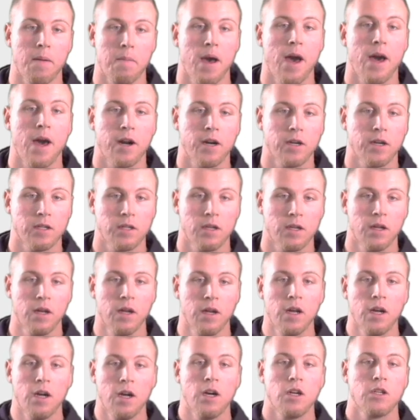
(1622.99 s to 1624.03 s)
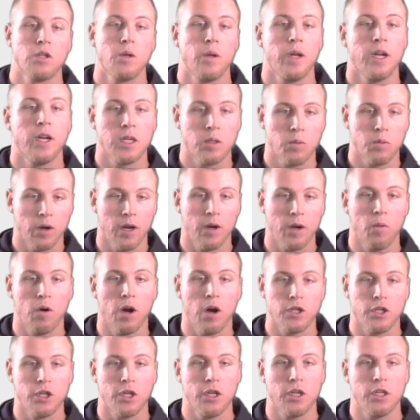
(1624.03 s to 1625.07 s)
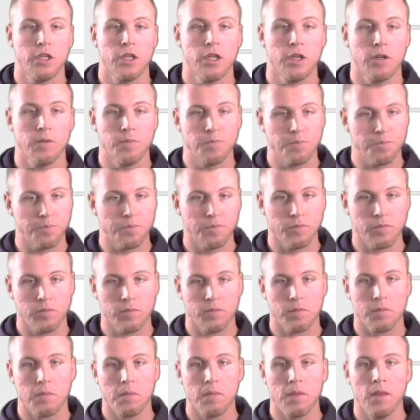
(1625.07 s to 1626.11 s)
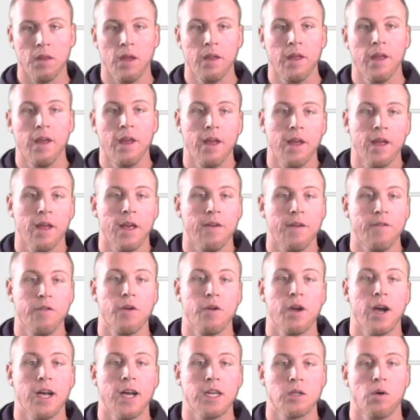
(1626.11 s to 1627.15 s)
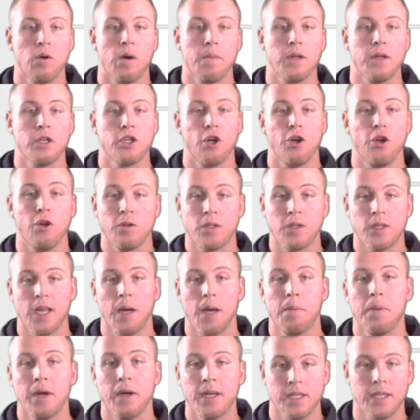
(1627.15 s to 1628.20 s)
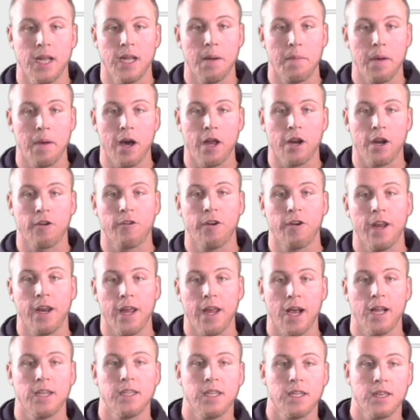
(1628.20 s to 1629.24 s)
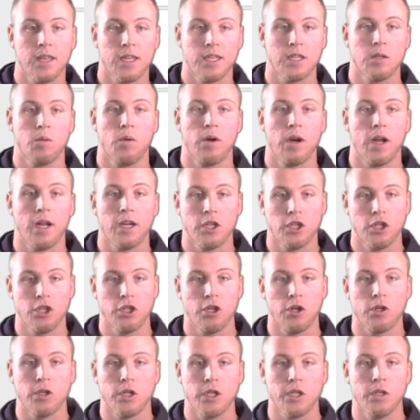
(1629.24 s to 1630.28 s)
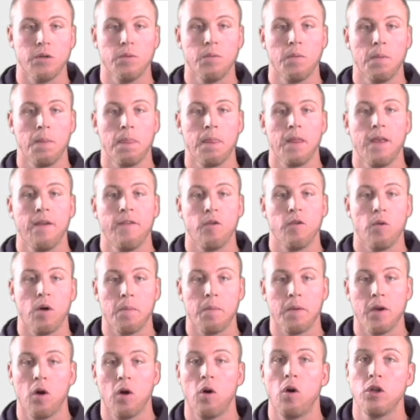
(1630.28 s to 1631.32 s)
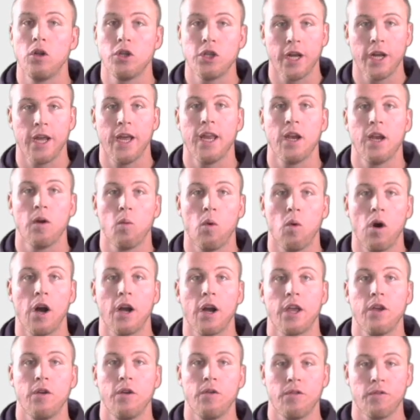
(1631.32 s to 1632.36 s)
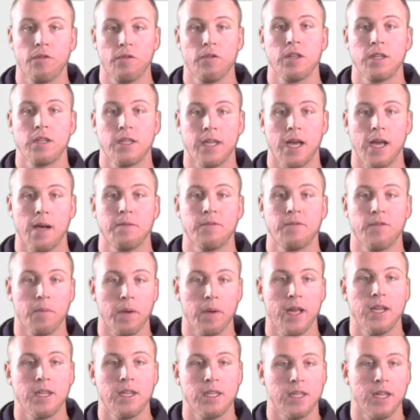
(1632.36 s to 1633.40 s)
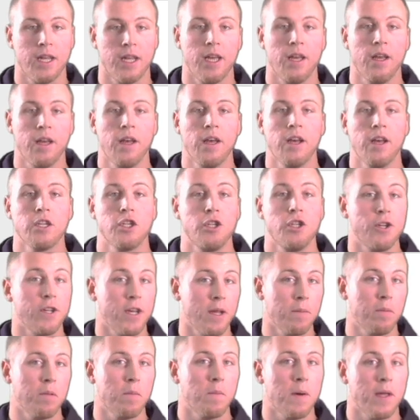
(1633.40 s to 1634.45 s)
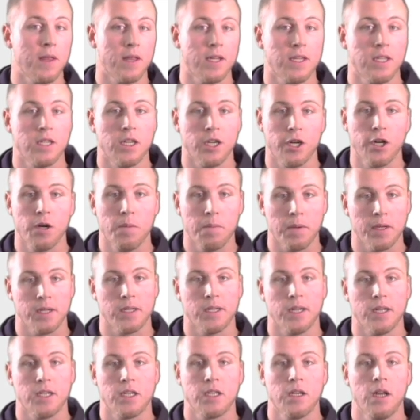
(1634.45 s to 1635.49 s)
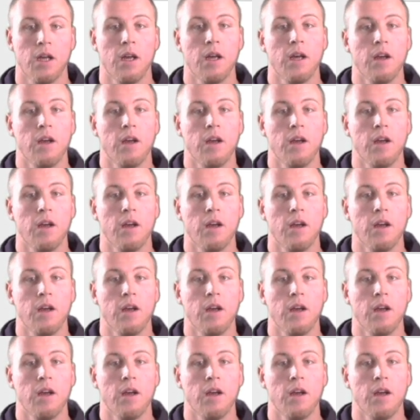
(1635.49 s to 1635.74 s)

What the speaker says: matters. So here's what I want you to do. If you guys want me to show you step by step how to create ads like this one I just showed you, if you want me to hold your hand and walk you through the steps from A to Z so you can implement this into your business,